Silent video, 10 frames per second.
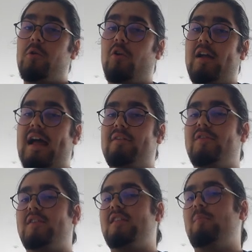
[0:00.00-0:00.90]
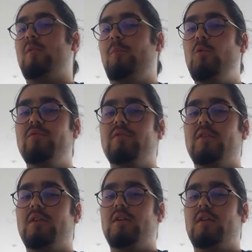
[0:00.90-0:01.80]
longer have this tempo move,
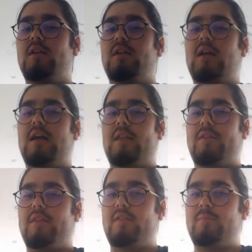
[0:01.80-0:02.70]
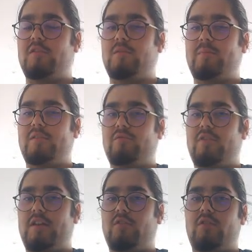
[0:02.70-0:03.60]
and this bishop is
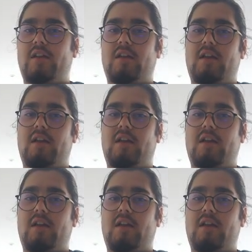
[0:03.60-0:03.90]
really annoying.